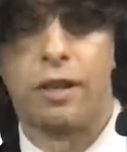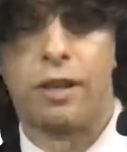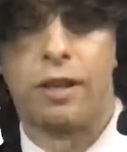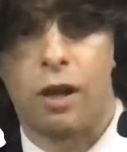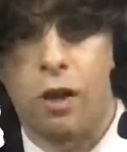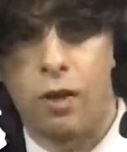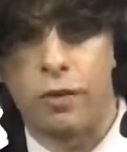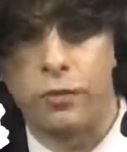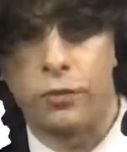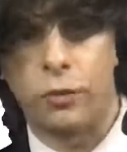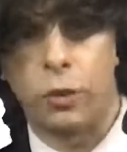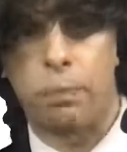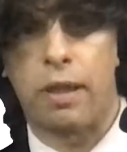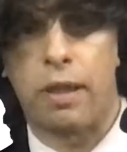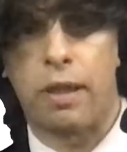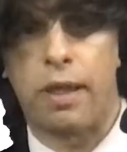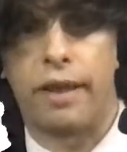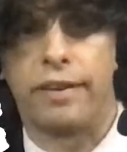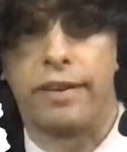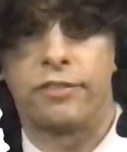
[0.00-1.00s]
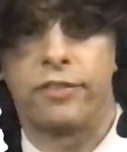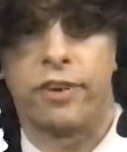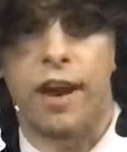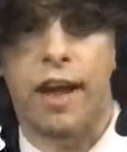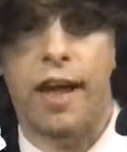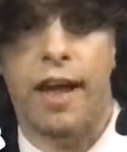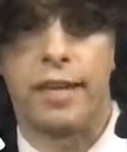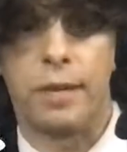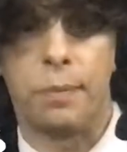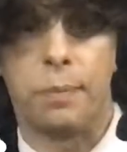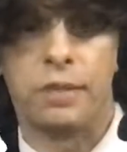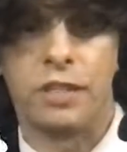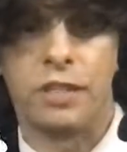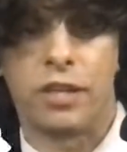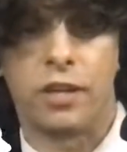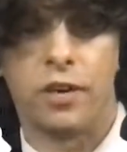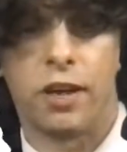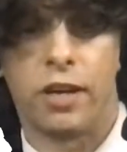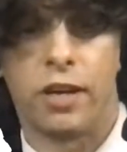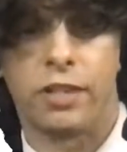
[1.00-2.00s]
also applies for IID
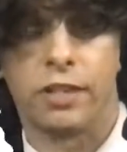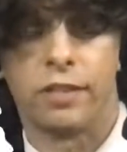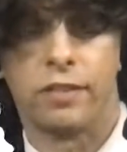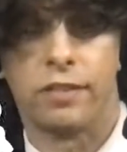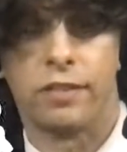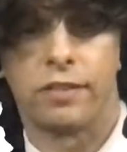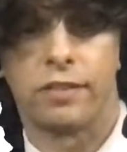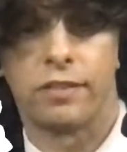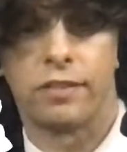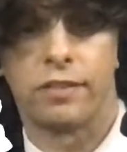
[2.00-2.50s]
position auctions.